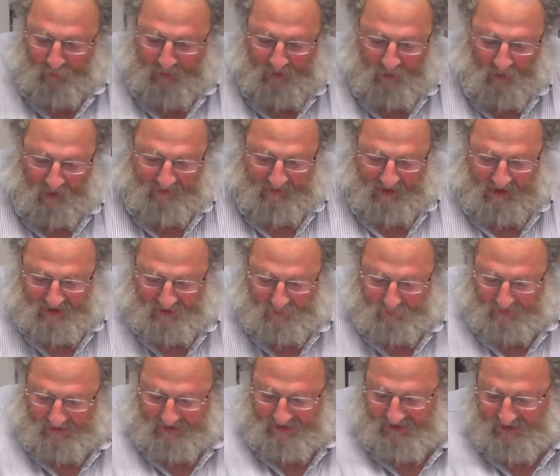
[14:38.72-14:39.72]
Greek Orthodox
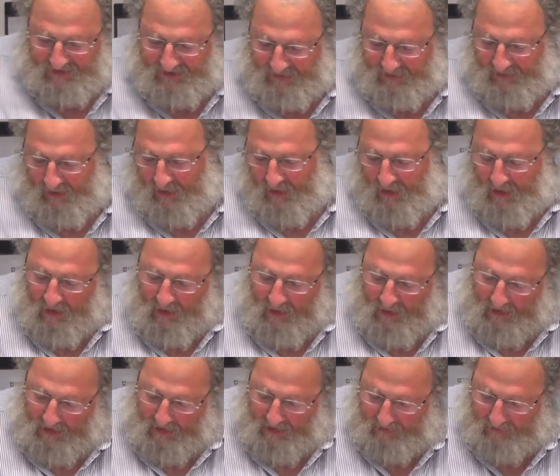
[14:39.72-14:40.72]
religion
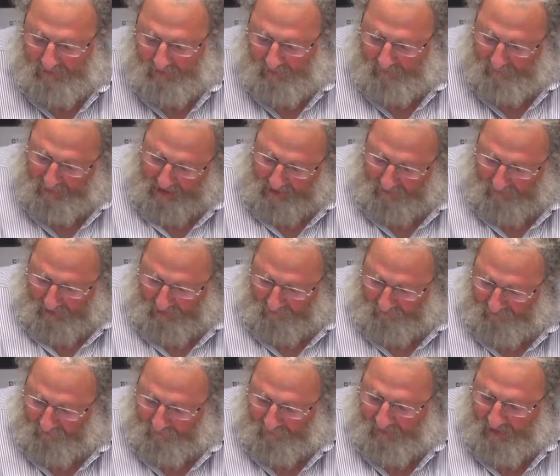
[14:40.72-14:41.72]
and
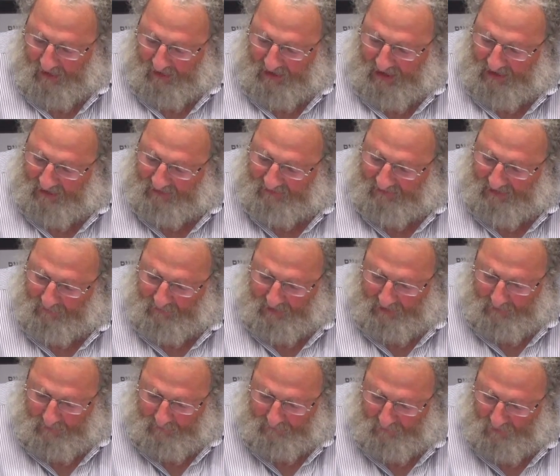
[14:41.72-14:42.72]
backgrounds. An
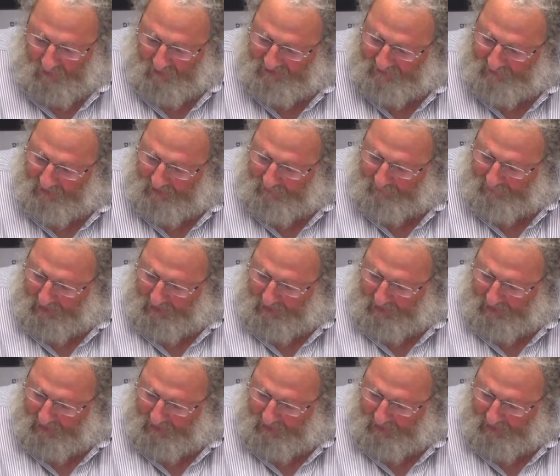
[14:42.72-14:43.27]
academic who has been a